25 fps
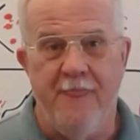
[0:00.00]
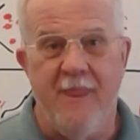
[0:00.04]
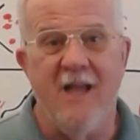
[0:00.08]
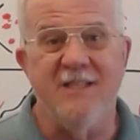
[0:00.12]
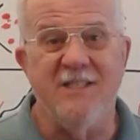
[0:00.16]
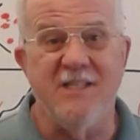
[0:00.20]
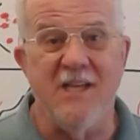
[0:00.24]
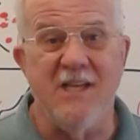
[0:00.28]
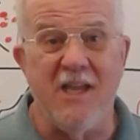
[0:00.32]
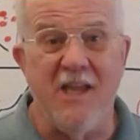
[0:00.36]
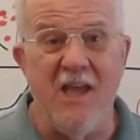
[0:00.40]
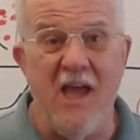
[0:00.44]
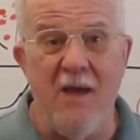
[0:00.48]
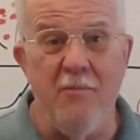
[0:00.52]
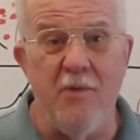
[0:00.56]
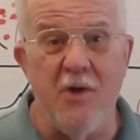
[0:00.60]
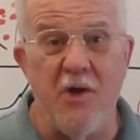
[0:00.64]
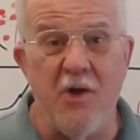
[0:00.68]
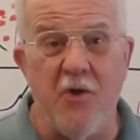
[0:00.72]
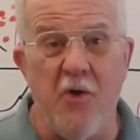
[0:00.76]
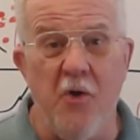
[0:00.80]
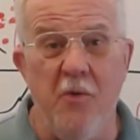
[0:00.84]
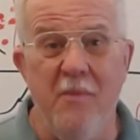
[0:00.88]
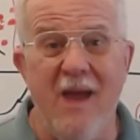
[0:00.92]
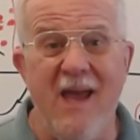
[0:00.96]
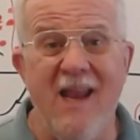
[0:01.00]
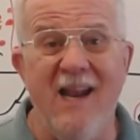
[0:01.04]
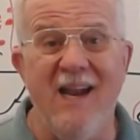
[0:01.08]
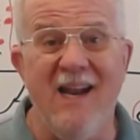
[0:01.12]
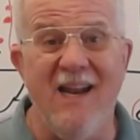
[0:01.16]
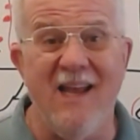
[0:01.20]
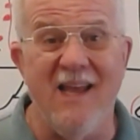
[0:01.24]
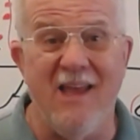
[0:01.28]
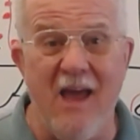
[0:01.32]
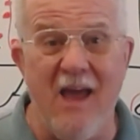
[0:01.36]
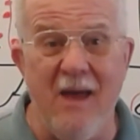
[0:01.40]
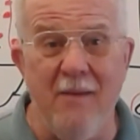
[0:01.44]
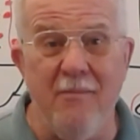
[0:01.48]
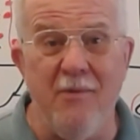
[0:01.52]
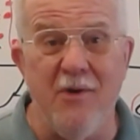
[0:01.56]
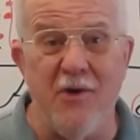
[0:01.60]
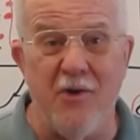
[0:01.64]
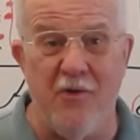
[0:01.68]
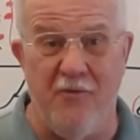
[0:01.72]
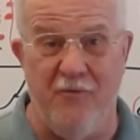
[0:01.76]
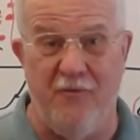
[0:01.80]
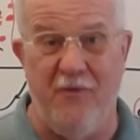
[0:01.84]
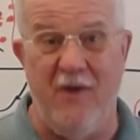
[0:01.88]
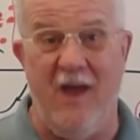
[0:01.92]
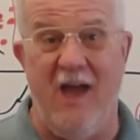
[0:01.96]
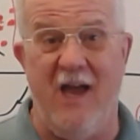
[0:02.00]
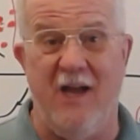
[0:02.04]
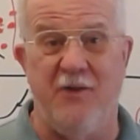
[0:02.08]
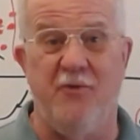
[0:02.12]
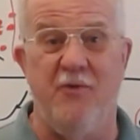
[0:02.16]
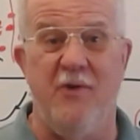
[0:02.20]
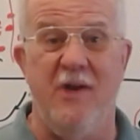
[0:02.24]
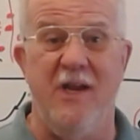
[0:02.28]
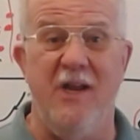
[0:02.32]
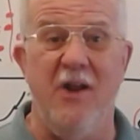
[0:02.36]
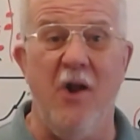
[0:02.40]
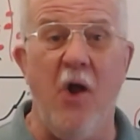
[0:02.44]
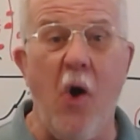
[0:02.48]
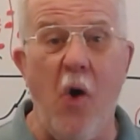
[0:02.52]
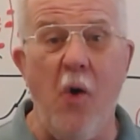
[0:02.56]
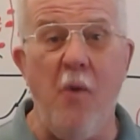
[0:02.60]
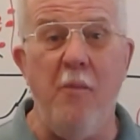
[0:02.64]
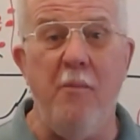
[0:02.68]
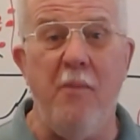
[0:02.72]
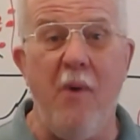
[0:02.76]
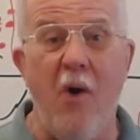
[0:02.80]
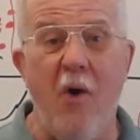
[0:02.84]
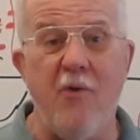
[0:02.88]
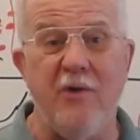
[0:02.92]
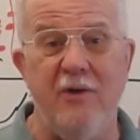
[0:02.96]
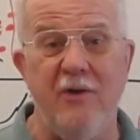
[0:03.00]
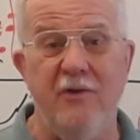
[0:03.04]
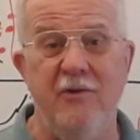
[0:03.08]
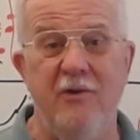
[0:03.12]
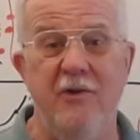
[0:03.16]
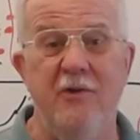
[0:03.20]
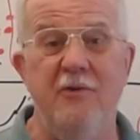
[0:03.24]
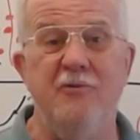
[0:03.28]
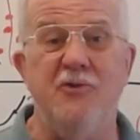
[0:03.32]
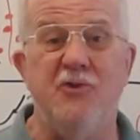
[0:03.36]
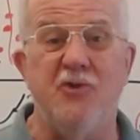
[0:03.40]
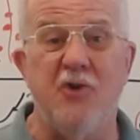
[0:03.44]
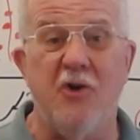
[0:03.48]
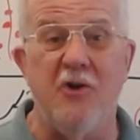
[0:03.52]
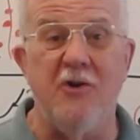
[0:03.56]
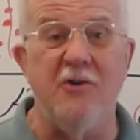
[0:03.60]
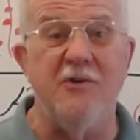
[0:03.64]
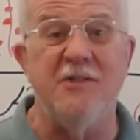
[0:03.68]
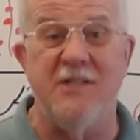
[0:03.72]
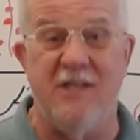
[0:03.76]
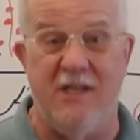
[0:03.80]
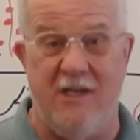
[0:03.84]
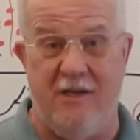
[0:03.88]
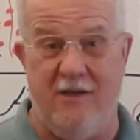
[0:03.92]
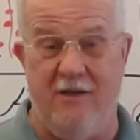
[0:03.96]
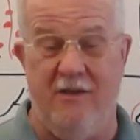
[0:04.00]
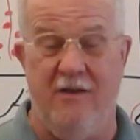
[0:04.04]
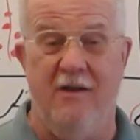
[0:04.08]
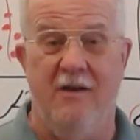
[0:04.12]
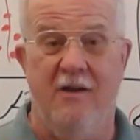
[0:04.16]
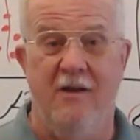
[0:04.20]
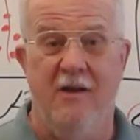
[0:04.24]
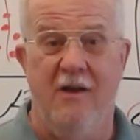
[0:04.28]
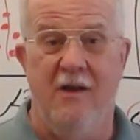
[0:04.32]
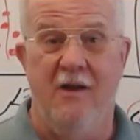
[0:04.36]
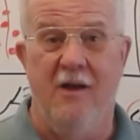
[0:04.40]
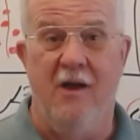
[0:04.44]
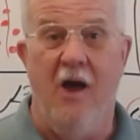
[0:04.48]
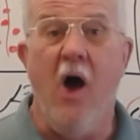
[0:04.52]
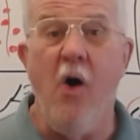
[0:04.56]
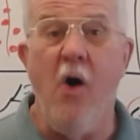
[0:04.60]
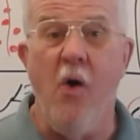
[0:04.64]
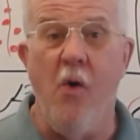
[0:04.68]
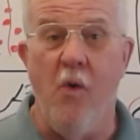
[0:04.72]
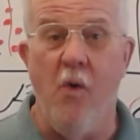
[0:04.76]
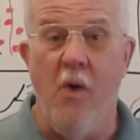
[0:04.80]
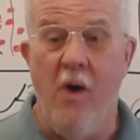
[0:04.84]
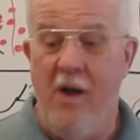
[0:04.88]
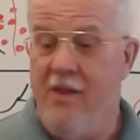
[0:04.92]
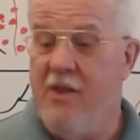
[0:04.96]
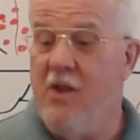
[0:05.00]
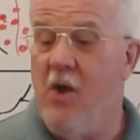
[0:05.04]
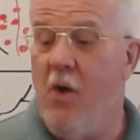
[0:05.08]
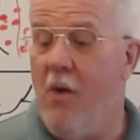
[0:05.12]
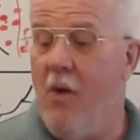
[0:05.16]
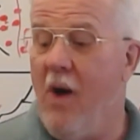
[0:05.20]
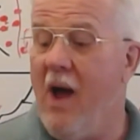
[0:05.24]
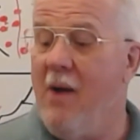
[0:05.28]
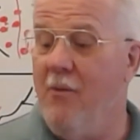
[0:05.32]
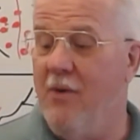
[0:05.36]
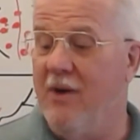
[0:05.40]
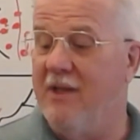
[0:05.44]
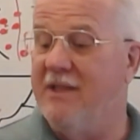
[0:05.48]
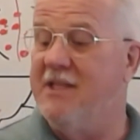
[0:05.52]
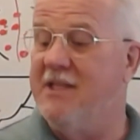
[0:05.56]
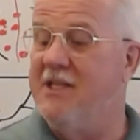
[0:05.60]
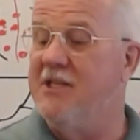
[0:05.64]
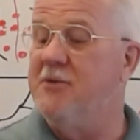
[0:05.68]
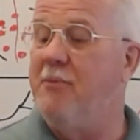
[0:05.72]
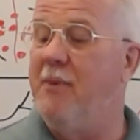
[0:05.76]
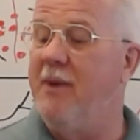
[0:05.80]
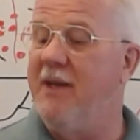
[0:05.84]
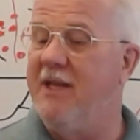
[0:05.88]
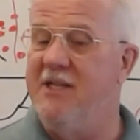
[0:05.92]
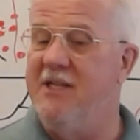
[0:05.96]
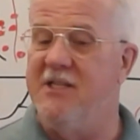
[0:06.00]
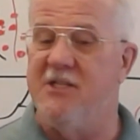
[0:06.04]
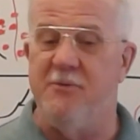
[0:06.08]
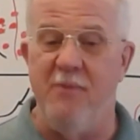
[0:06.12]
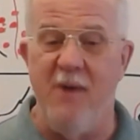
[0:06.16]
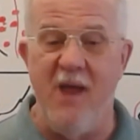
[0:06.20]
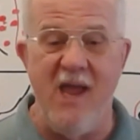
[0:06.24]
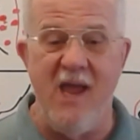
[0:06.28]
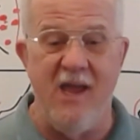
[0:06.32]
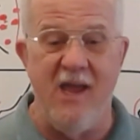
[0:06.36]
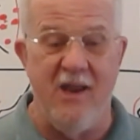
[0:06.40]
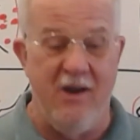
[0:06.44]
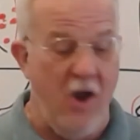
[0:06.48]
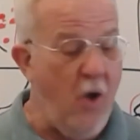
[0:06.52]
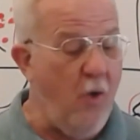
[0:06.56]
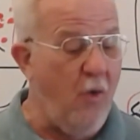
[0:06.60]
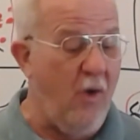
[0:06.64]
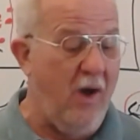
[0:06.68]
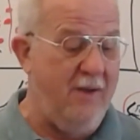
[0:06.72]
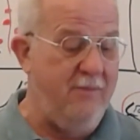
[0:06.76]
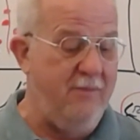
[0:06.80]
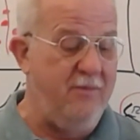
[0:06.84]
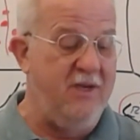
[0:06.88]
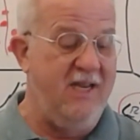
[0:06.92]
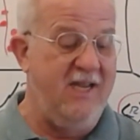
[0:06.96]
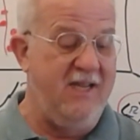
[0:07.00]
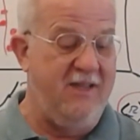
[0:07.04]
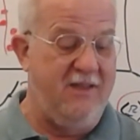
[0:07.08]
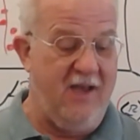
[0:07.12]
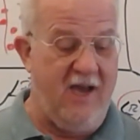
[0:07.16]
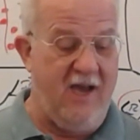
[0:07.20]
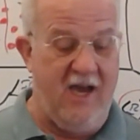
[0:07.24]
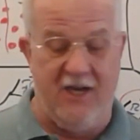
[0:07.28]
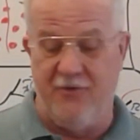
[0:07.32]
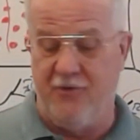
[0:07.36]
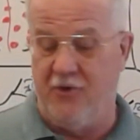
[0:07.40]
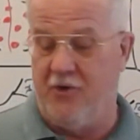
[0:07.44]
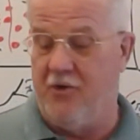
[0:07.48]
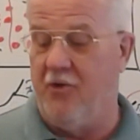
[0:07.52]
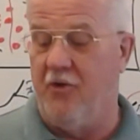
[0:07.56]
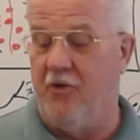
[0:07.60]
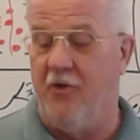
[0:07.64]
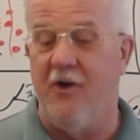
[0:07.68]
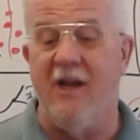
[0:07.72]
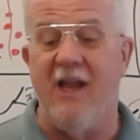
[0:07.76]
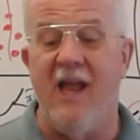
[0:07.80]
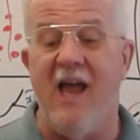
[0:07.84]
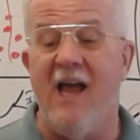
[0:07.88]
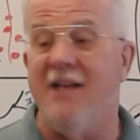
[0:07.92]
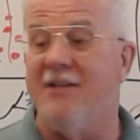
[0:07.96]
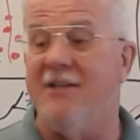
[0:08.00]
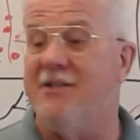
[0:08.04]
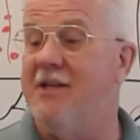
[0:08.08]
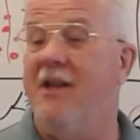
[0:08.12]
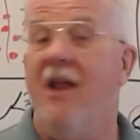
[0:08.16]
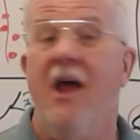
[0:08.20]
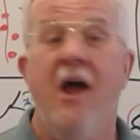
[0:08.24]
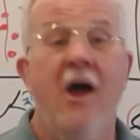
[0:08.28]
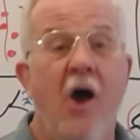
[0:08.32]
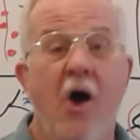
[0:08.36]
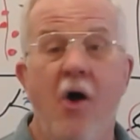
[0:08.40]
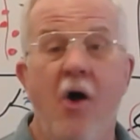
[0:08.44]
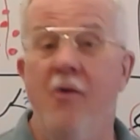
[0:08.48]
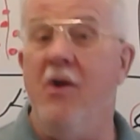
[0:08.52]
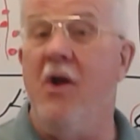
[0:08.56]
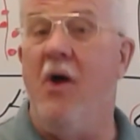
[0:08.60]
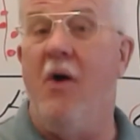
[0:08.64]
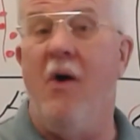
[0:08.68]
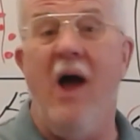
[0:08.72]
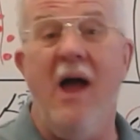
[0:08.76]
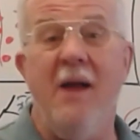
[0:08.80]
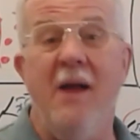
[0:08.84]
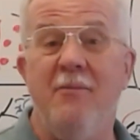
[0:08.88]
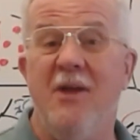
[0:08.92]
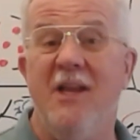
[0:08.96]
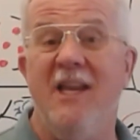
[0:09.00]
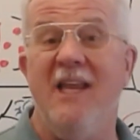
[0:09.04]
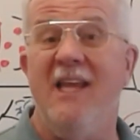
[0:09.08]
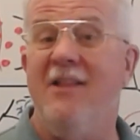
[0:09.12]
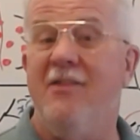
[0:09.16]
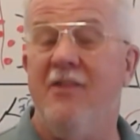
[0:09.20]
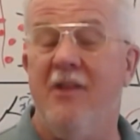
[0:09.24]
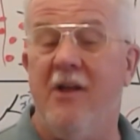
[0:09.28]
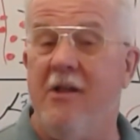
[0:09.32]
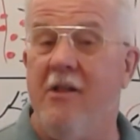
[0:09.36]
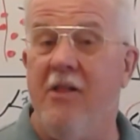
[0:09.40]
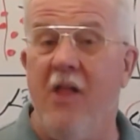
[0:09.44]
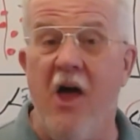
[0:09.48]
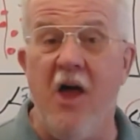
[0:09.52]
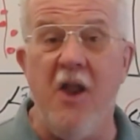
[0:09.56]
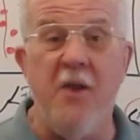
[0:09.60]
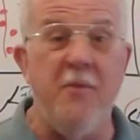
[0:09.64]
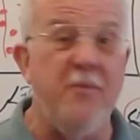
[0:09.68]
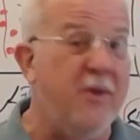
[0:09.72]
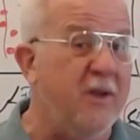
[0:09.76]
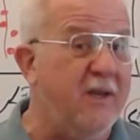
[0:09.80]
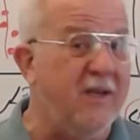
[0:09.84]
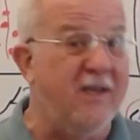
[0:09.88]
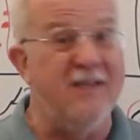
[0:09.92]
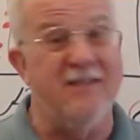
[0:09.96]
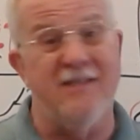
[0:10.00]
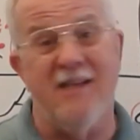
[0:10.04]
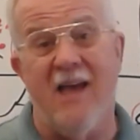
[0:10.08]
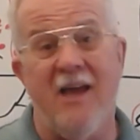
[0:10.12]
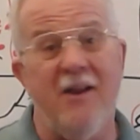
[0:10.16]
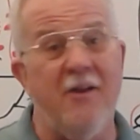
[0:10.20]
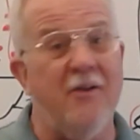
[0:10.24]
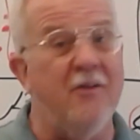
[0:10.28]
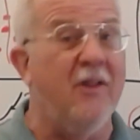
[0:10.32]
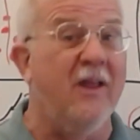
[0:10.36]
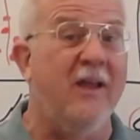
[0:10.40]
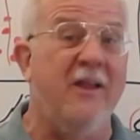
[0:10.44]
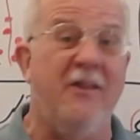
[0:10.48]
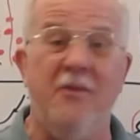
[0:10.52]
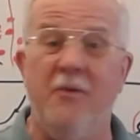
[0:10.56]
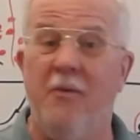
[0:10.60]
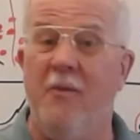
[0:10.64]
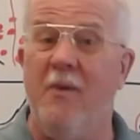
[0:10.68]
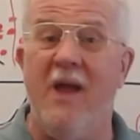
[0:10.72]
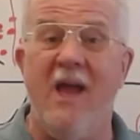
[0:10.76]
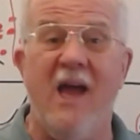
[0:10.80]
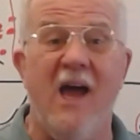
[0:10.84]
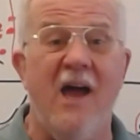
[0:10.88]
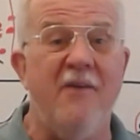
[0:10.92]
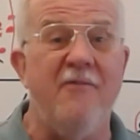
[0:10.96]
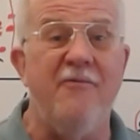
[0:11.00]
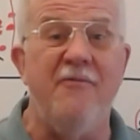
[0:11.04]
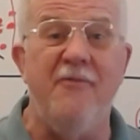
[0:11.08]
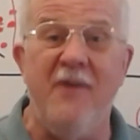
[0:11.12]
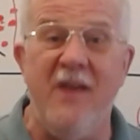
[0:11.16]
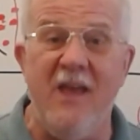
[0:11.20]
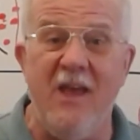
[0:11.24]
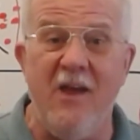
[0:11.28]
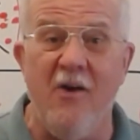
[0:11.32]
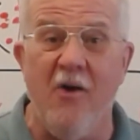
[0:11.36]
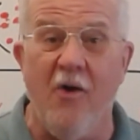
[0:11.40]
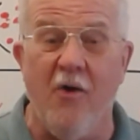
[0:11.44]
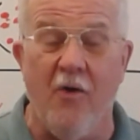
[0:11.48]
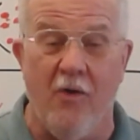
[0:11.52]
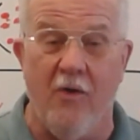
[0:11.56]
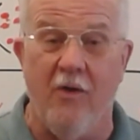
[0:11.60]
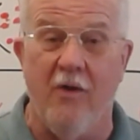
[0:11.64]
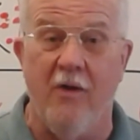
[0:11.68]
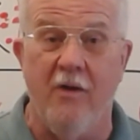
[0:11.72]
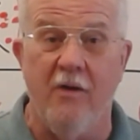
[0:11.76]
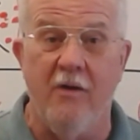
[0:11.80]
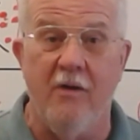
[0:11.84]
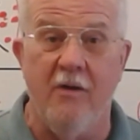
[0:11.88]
It's a chemical made in a chemical factory in Hoboken, New Jersey. Oh, no, I want the spick and span. Oh, I'm going to eat the hydrochloric acid. Oh, no, I'm going to eat the Klonopin because I don't like the way I feel.